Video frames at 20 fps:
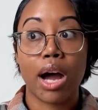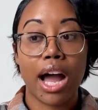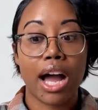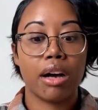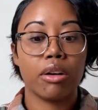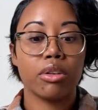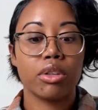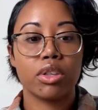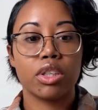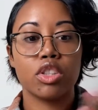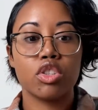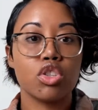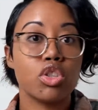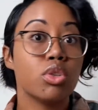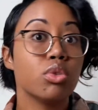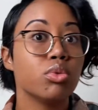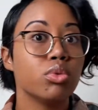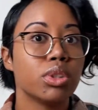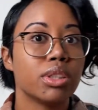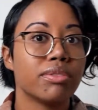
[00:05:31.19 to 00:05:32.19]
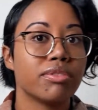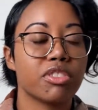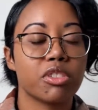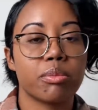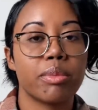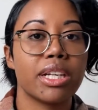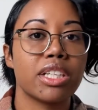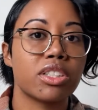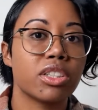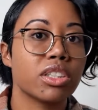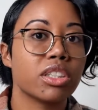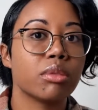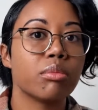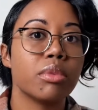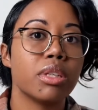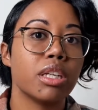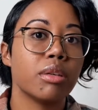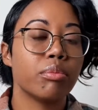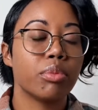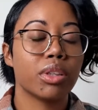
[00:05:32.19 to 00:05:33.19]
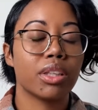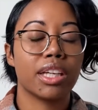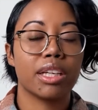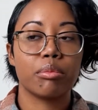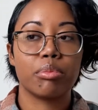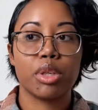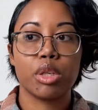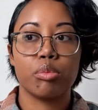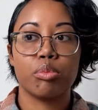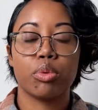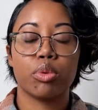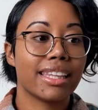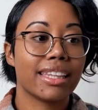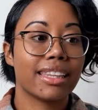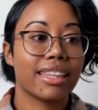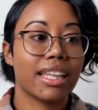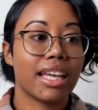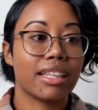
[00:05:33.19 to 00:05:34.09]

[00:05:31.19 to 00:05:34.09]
how you can use information to manipulate people.